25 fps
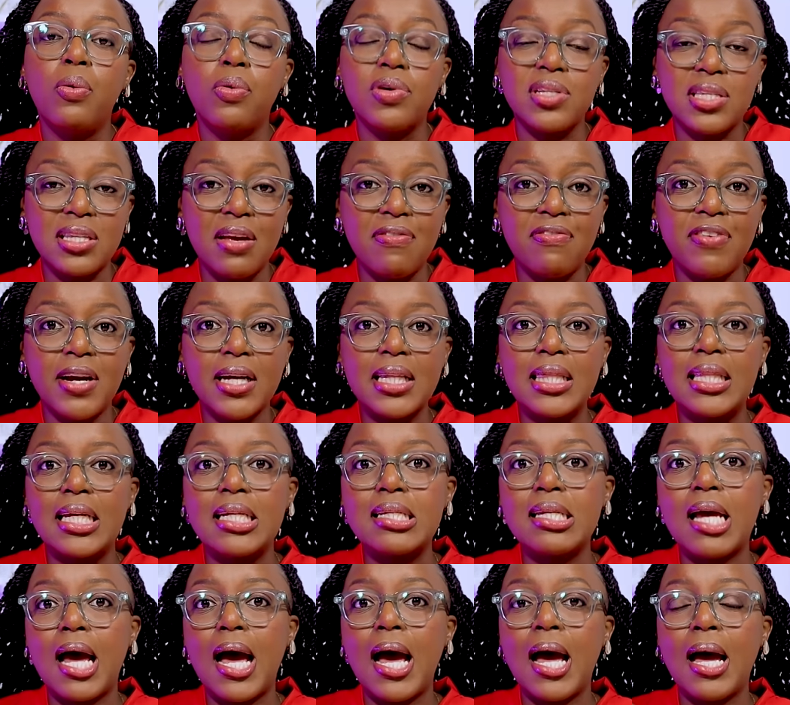was the fact
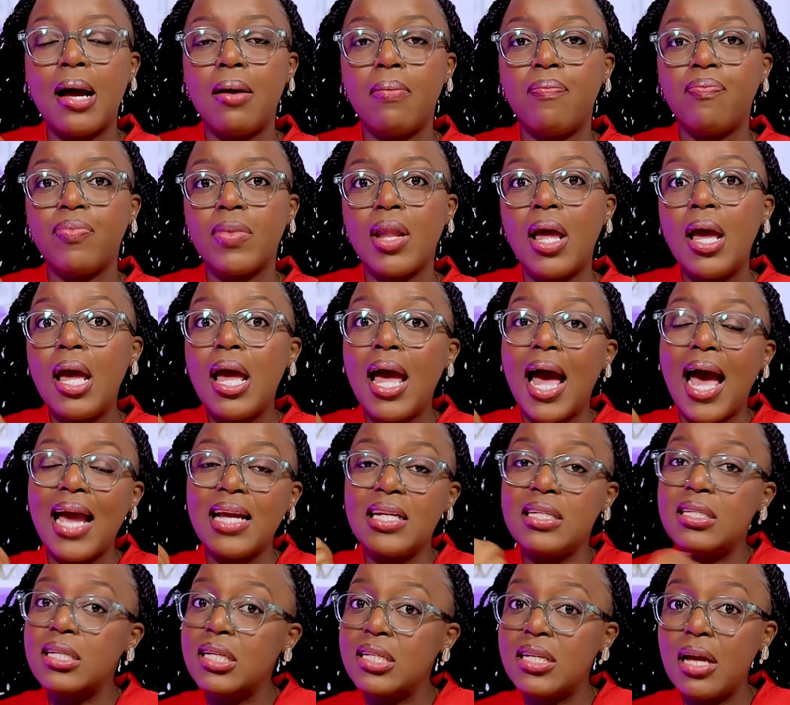that um,
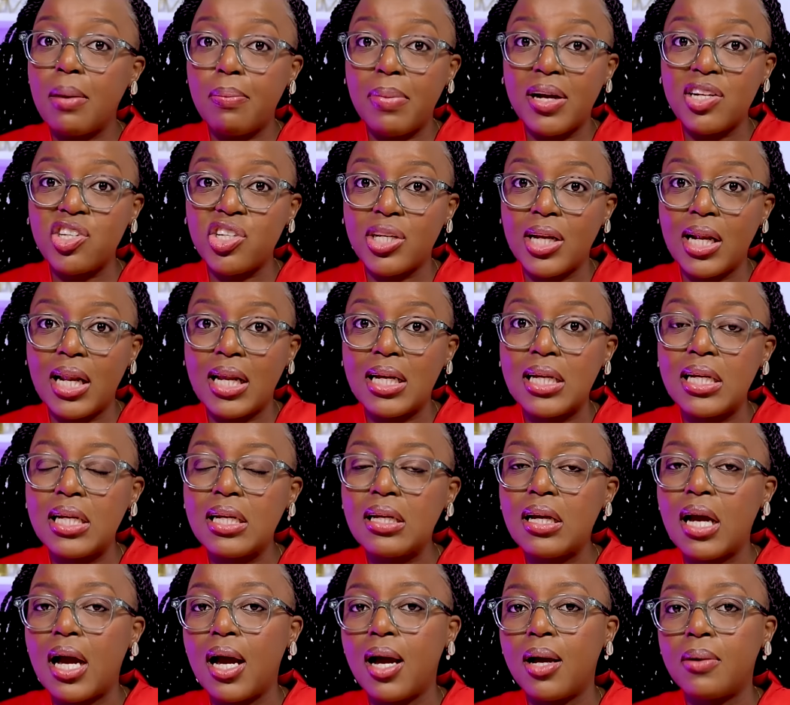I did a
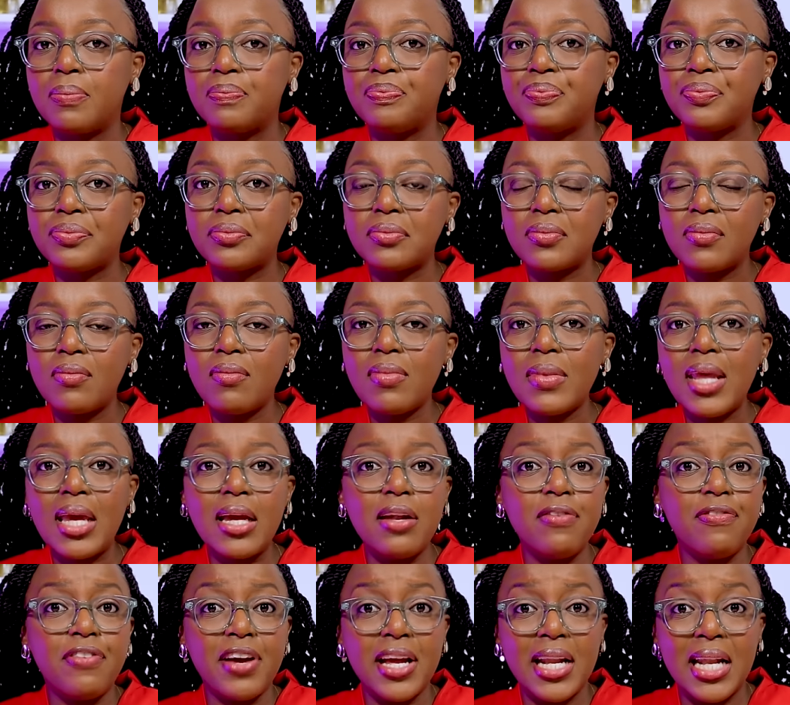bachelor um,
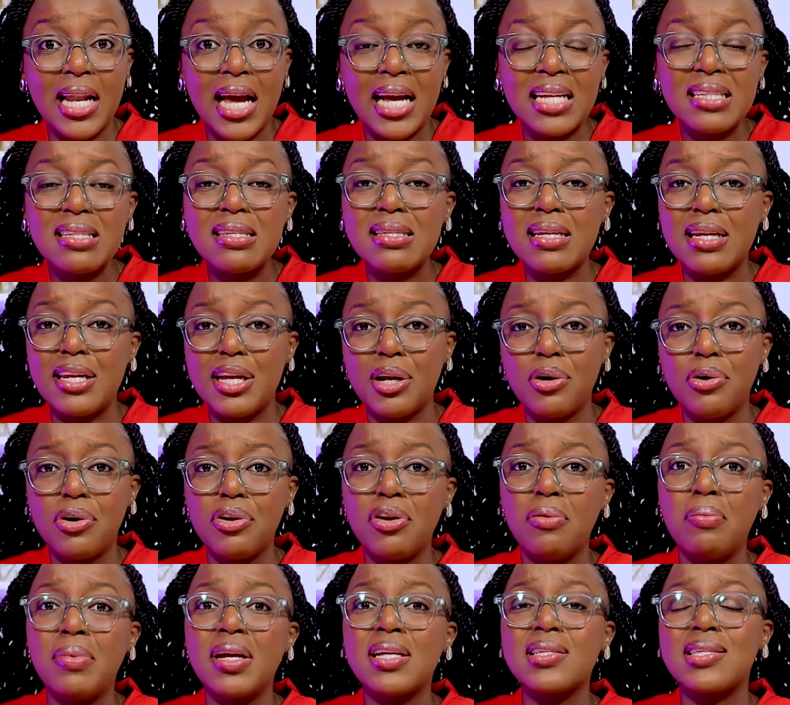in finance and
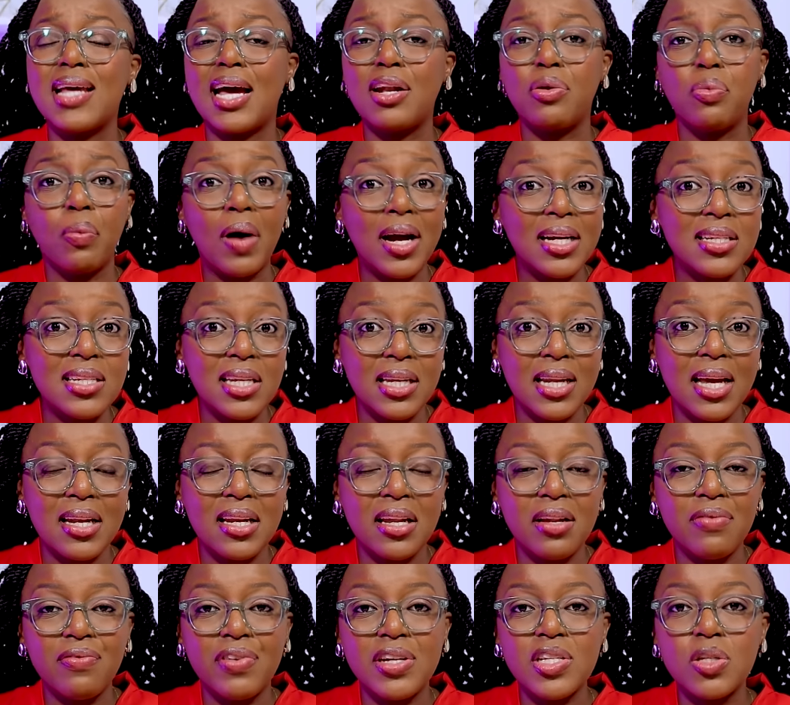economics and worked in
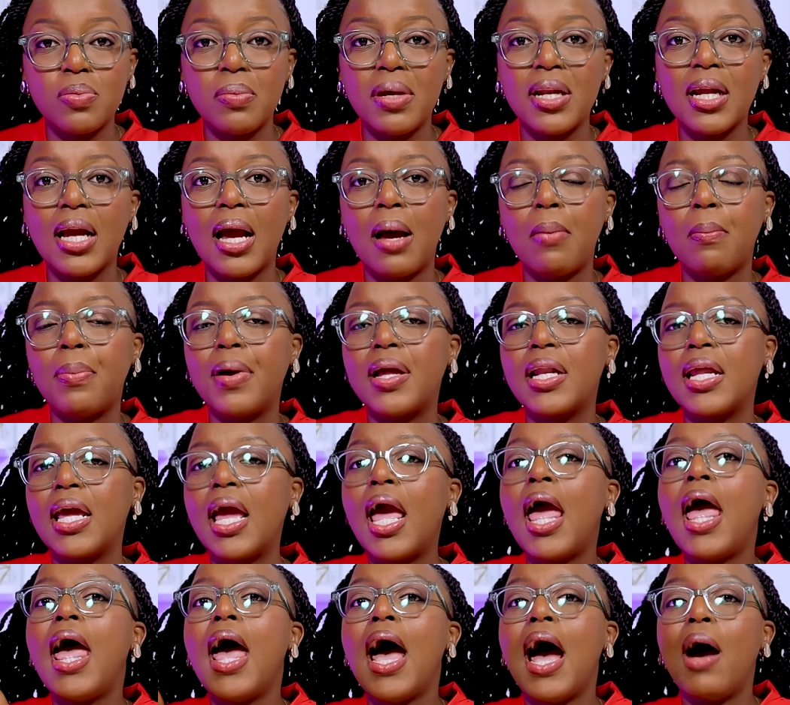an investment
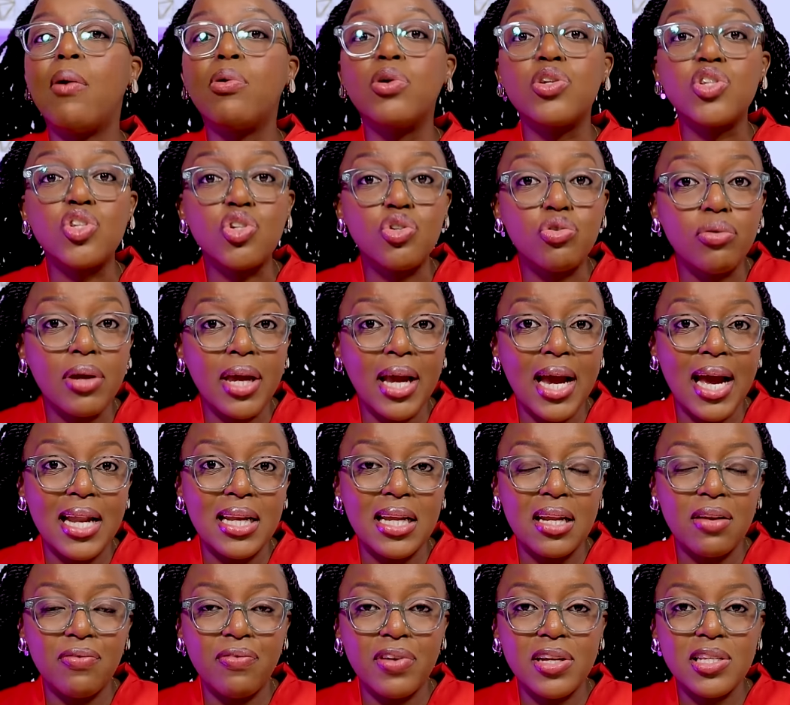company. I was doing
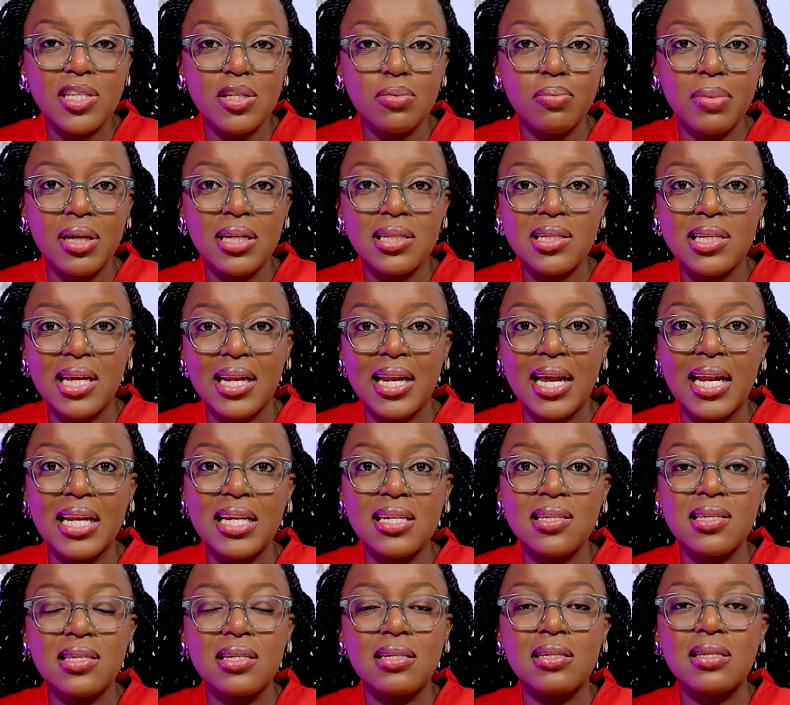an investments
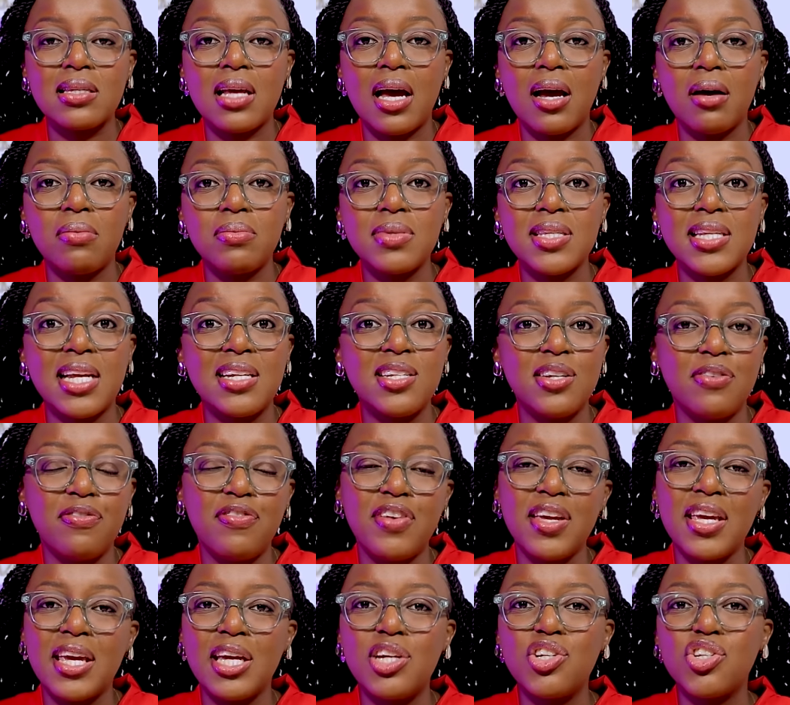analysis um,
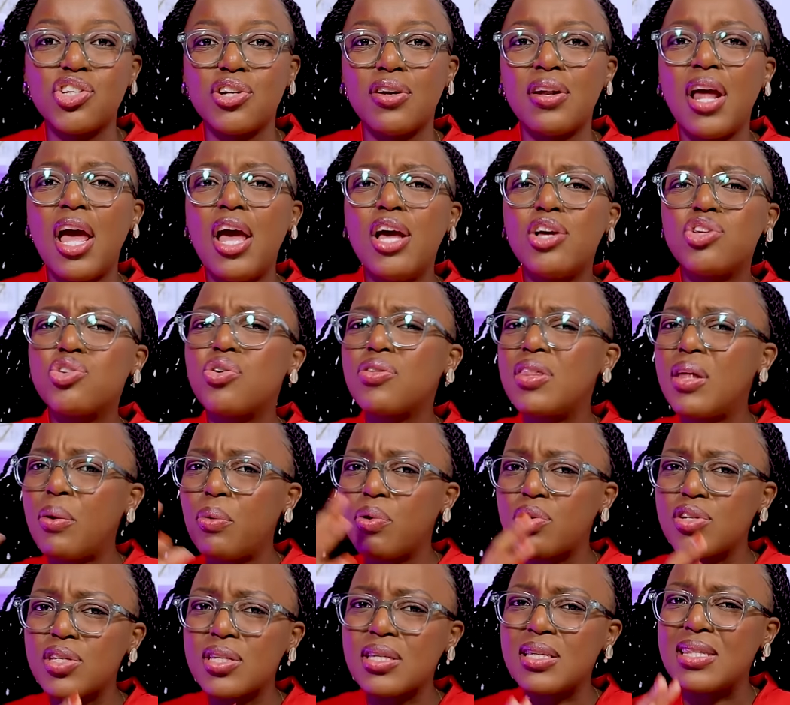certification. So there
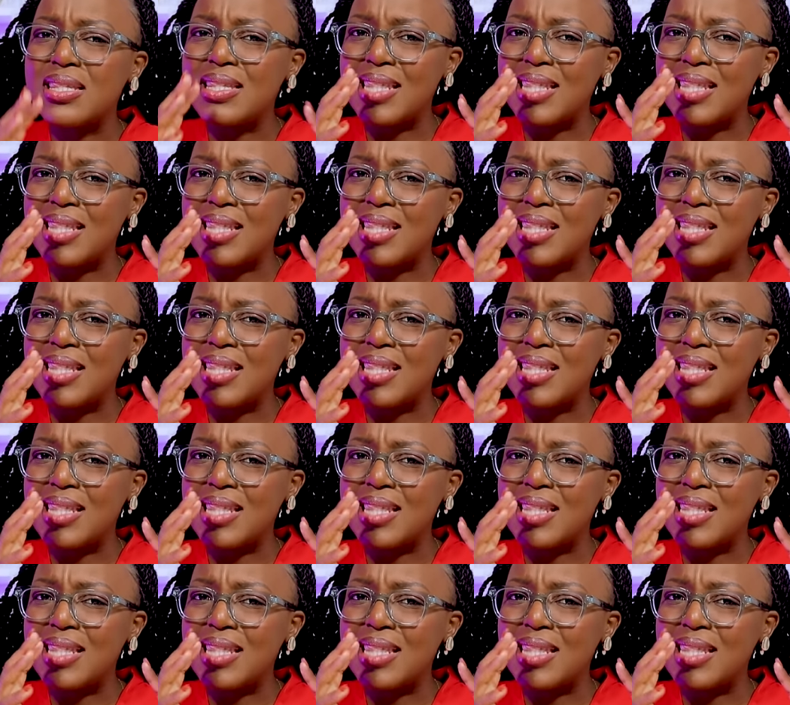was